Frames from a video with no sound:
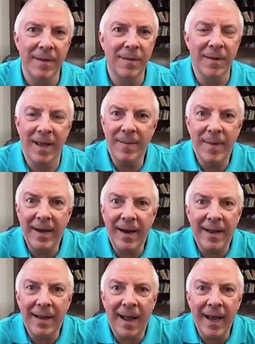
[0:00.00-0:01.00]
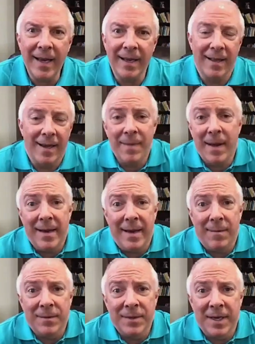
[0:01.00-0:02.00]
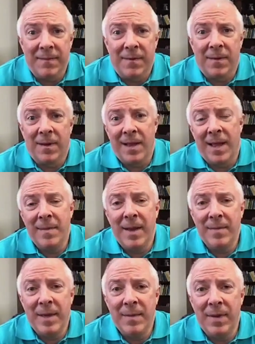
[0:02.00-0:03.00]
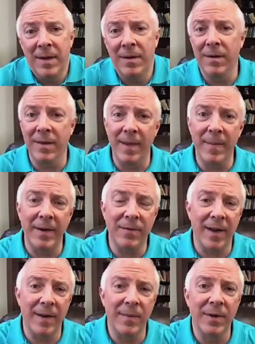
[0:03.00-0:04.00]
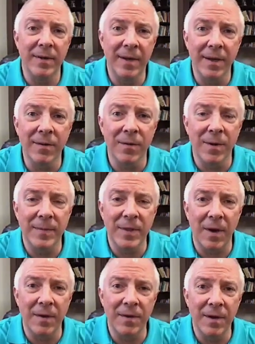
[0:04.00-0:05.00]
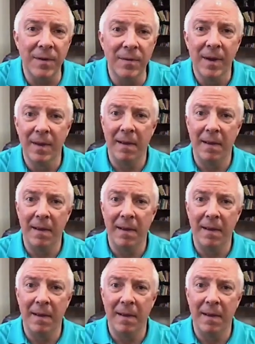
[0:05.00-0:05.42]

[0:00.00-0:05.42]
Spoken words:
Well, they may not like it. They may get resentful, or they may be bitter, or they may try to put guilt trips on you.